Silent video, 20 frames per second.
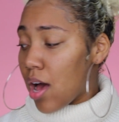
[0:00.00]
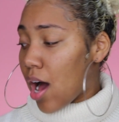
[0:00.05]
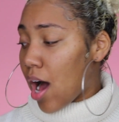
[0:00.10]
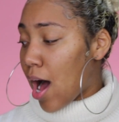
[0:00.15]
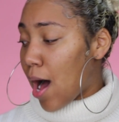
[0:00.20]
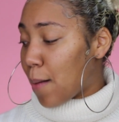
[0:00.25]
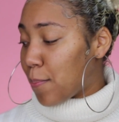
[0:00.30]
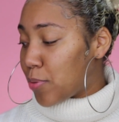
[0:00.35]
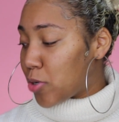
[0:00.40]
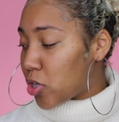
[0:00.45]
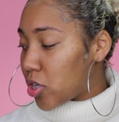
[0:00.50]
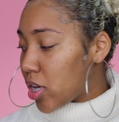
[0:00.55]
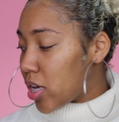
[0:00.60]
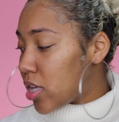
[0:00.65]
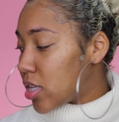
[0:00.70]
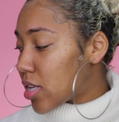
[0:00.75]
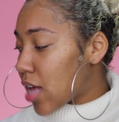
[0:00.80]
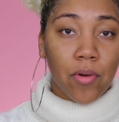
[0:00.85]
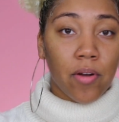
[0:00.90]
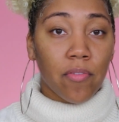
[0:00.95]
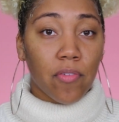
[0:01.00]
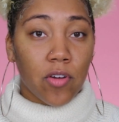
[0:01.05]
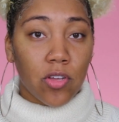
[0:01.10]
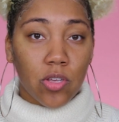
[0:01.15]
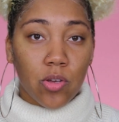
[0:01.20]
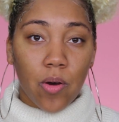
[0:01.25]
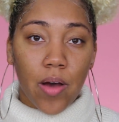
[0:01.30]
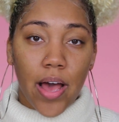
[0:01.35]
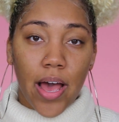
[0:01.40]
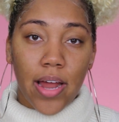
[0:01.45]
options. I'm gonna
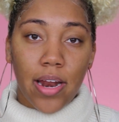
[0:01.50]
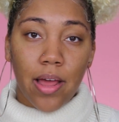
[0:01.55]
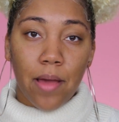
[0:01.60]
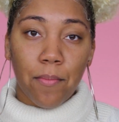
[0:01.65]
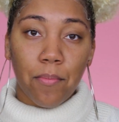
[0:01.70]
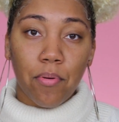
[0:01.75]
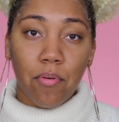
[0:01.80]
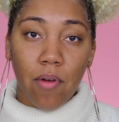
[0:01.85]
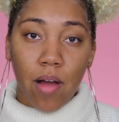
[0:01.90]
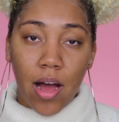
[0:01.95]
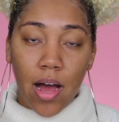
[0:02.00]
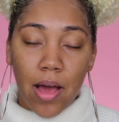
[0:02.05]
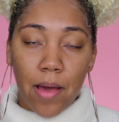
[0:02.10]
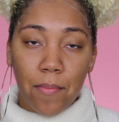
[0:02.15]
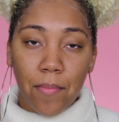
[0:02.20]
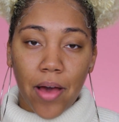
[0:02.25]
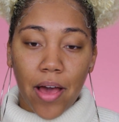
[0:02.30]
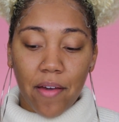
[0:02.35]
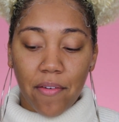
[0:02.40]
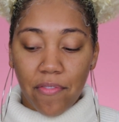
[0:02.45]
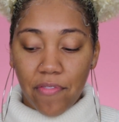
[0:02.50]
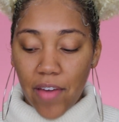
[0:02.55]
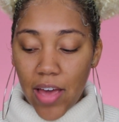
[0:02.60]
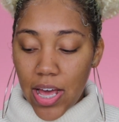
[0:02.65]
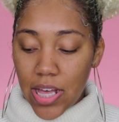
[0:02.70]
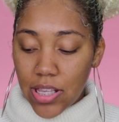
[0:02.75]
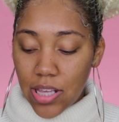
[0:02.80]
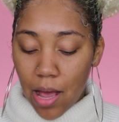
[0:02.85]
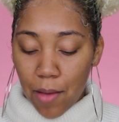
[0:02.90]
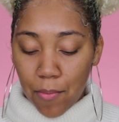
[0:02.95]
first go ahead and prime my
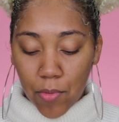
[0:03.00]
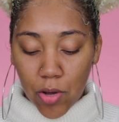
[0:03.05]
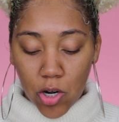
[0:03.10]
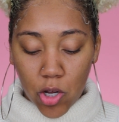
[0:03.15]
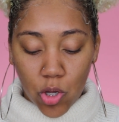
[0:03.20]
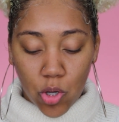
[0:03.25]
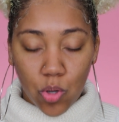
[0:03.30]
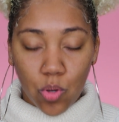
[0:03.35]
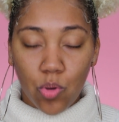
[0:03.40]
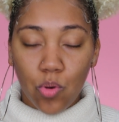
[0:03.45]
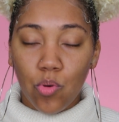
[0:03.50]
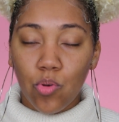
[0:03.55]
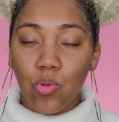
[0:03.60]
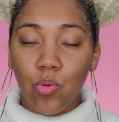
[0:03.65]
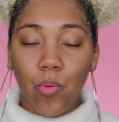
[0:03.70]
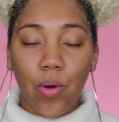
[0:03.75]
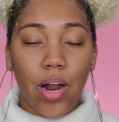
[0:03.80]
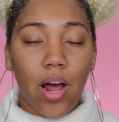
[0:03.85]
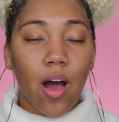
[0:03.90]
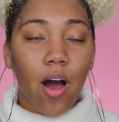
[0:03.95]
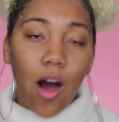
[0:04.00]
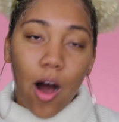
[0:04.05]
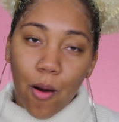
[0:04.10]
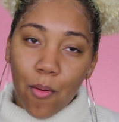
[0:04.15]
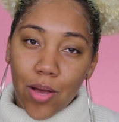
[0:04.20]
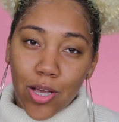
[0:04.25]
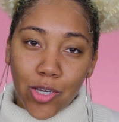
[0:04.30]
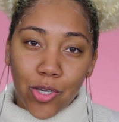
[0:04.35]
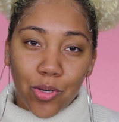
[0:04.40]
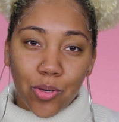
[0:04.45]
face. I'm gonna use what I
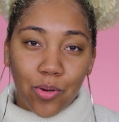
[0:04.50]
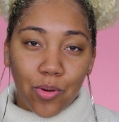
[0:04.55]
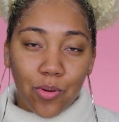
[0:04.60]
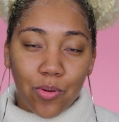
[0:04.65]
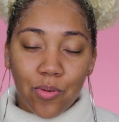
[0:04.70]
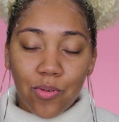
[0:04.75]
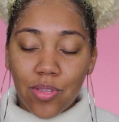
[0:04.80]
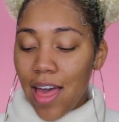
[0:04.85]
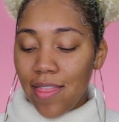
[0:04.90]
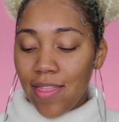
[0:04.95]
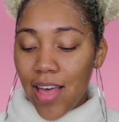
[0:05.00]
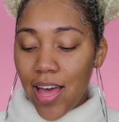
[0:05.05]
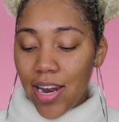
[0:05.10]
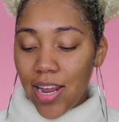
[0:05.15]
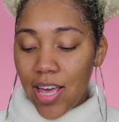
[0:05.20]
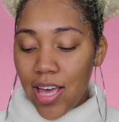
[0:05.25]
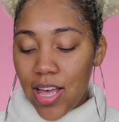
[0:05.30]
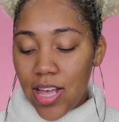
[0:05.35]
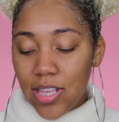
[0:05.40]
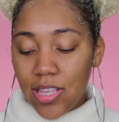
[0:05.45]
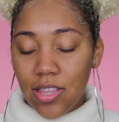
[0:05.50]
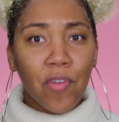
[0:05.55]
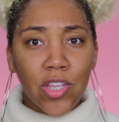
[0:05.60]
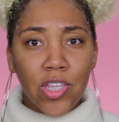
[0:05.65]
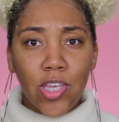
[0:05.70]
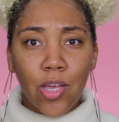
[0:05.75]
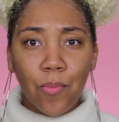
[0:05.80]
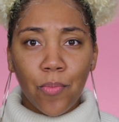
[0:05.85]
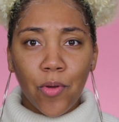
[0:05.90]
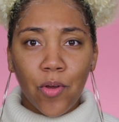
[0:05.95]
always use, and that is
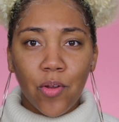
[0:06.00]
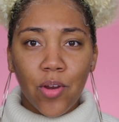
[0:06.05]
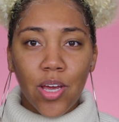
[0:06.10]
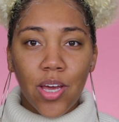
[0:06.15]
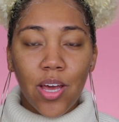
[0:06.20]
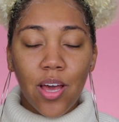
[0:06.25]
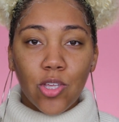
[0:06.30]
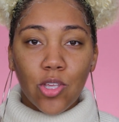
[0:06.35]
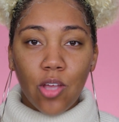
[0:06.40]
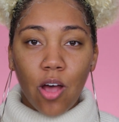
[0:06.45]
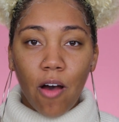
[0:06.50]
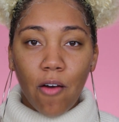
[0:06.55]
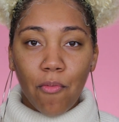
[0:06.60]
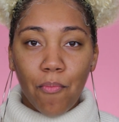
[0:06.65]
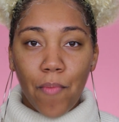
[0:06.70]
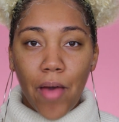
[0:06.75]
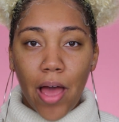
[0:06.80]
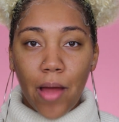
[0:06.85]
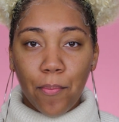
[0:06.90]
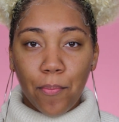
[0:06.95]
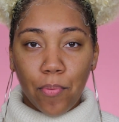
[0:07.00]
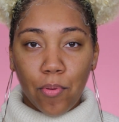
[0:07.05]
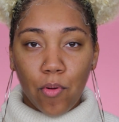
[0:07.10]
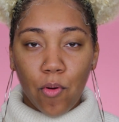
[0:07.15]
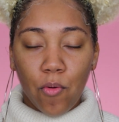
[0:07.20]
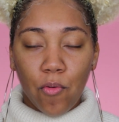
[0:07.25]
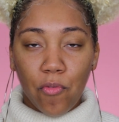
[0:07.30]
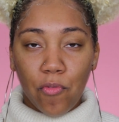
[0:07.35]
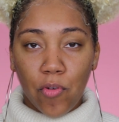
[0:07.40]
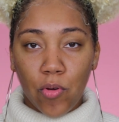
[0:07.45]
Fenty Beauty Soft Matte
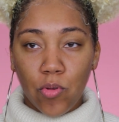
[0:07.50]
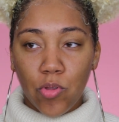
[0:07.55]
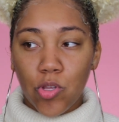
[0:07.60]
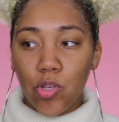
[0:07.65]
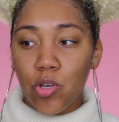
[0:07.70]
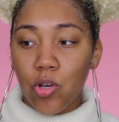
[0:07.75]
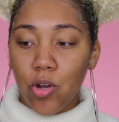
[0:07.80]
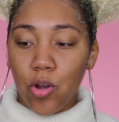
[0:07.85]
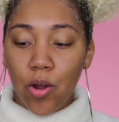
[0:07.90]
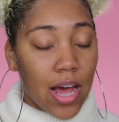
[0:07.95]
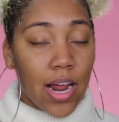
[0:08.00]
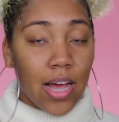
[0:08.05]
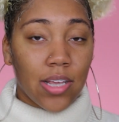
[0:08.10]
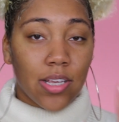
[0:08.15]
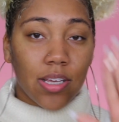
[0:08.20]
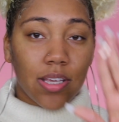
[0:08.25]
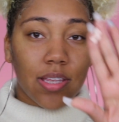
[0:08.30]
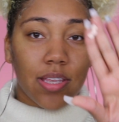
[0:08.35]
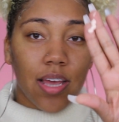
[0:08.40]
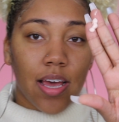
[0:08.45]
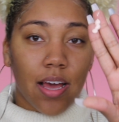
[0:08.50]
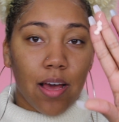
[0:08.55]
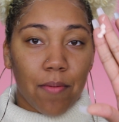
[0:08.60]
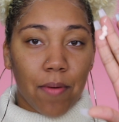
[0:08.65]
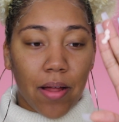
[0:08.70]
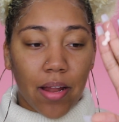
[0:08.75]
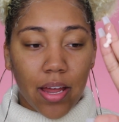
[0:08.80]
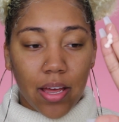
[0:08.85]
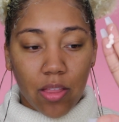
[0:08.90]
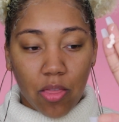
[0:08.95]
Pro Filter. And I just take
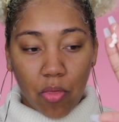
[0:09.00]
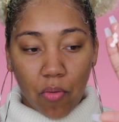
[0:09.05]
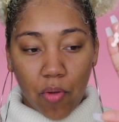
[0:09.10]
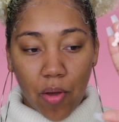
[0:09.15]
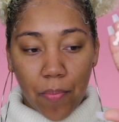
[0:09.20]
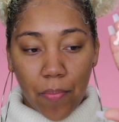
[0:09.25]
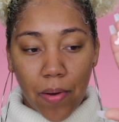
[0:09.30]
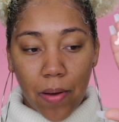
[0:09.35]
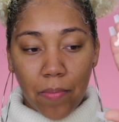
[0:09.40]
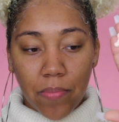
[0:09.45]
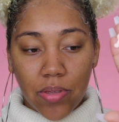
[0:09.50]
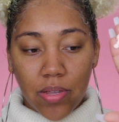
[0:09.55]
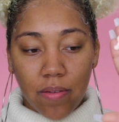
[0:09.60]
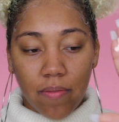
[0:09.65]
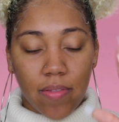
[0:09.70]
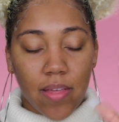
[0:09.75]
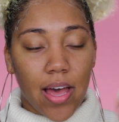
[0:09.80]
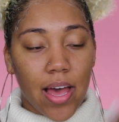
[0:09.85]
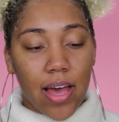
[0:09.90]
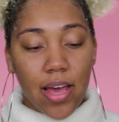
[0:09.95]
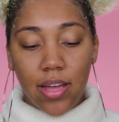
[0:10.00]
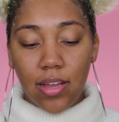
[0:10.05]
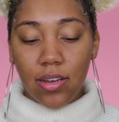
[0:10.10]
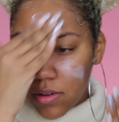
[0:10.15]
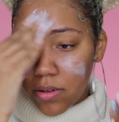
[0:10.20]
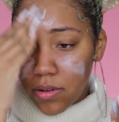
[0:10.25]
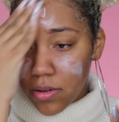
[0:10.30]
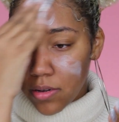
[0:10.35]
about like 3 pumps of that.